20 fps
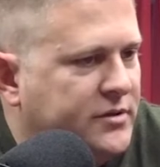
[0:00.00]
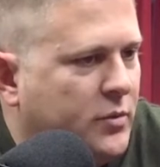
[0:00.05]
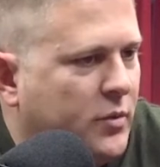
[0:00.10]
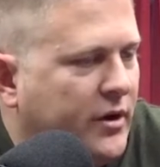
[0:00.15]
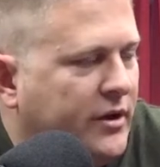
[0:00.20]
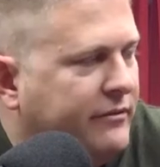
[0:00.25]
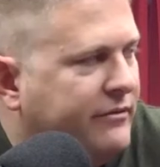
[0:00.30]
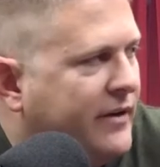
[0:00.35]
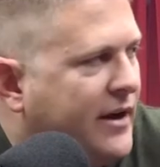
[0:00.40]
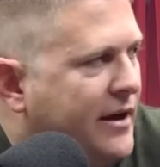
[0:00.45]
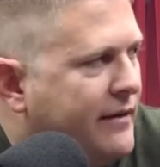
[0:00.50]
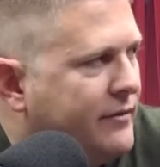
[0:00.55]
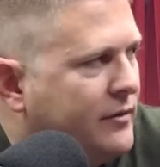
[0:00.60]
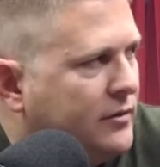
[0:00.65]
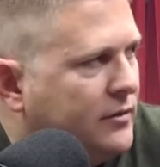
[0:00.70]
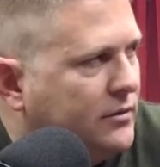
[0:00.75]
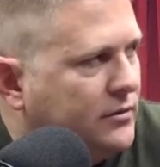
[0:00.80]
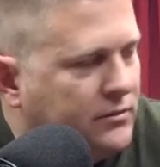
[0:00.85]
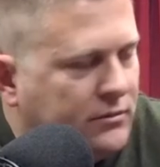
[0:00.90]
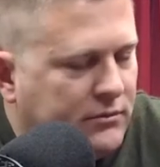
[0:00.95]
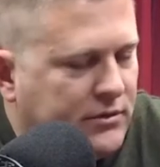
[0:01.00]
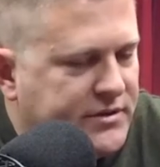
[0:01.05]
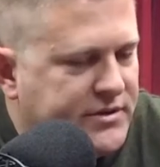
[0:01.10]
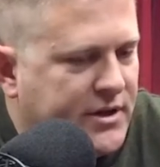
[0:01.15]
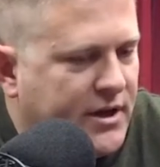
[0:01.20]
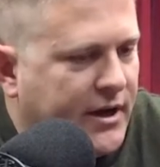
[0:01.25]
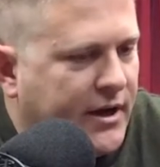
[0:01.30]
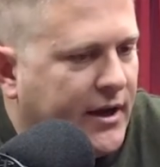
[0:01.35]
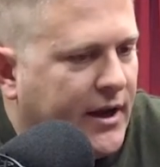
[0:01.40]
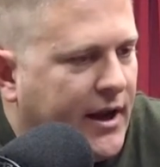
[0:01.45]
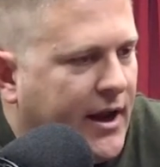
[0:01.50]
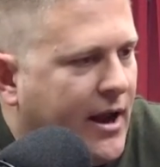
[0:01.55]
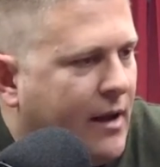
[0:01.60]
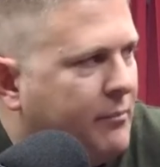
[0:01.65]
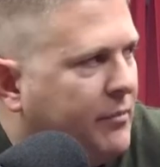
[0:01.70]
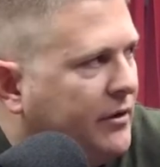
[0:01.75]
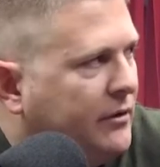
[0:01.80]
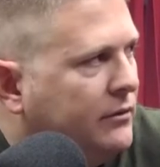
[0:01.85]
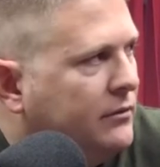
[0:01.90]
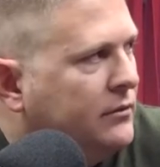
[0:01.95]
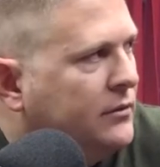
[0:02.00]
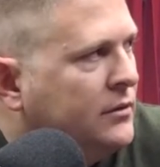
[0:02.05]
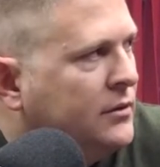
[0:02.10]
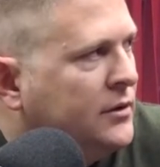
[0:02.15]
a 25-year-old. It's not going to happen.